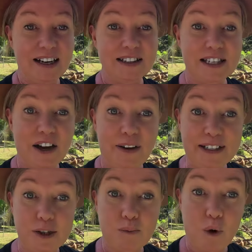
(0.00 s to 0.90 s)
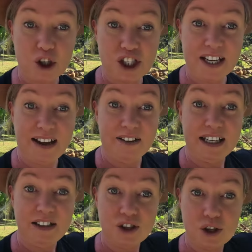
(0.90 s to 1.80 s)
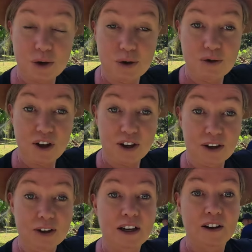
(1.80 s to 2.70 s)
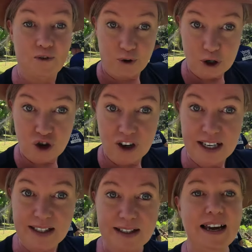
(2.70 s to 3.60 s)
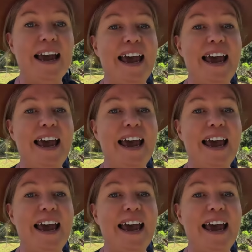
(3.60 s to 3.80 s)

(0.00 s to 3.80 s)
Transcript: and it's going to wash down into the fruit trees.